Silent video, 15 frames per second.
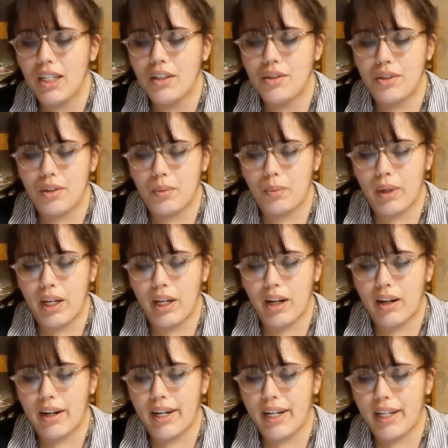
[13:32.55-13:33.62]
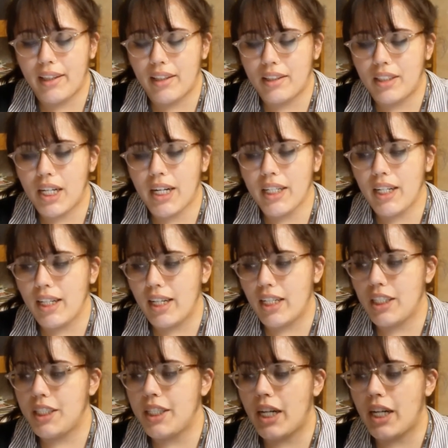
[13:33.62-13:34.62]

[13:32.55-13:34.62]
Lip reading: So we are at the second to last